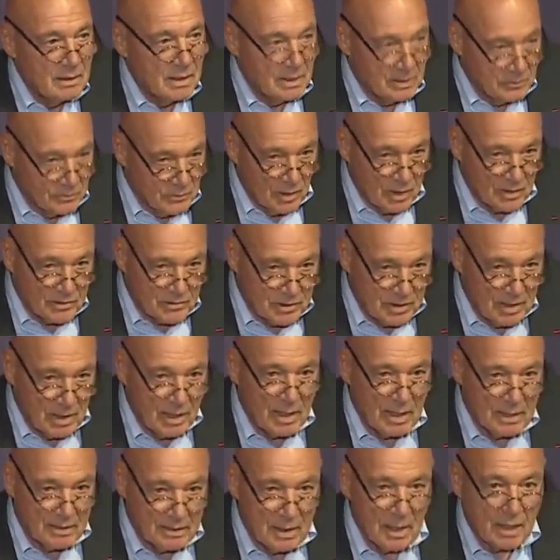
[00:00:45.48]
in Russia
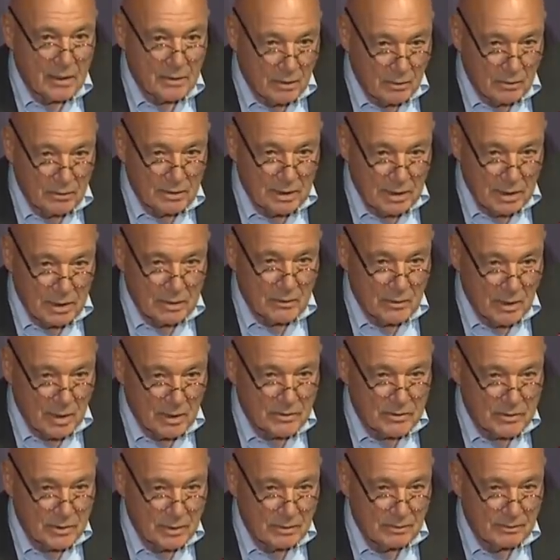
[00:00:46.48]
and not only in
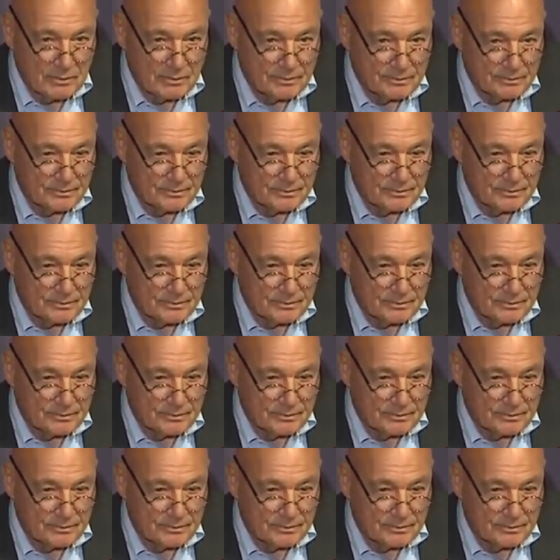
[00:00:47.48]
Russia.